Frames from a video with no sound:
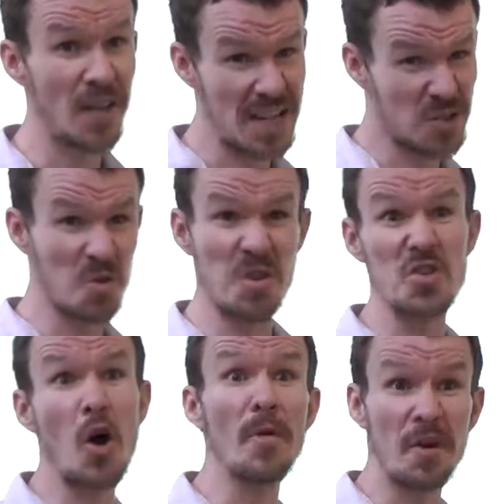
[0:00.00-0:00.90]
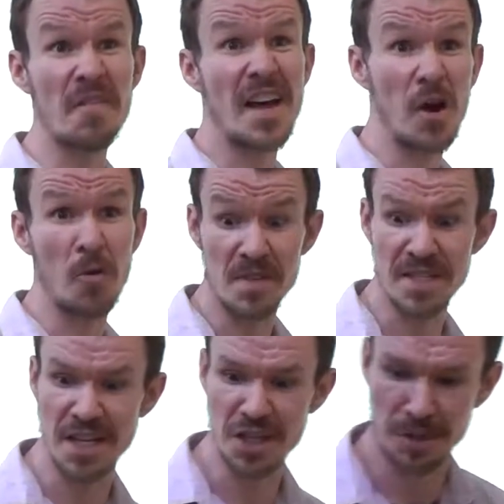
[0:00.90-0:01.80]
That's sort of the topic of their
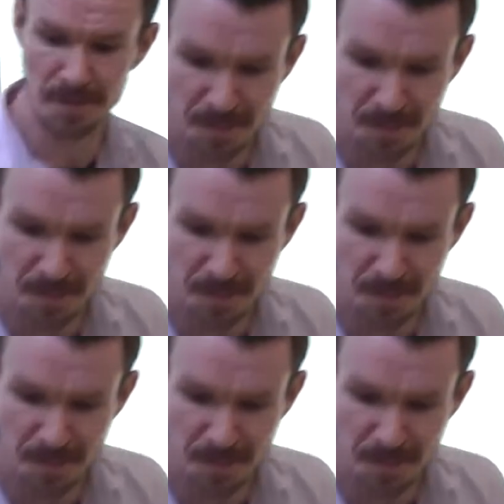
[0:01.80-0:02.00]
conversation.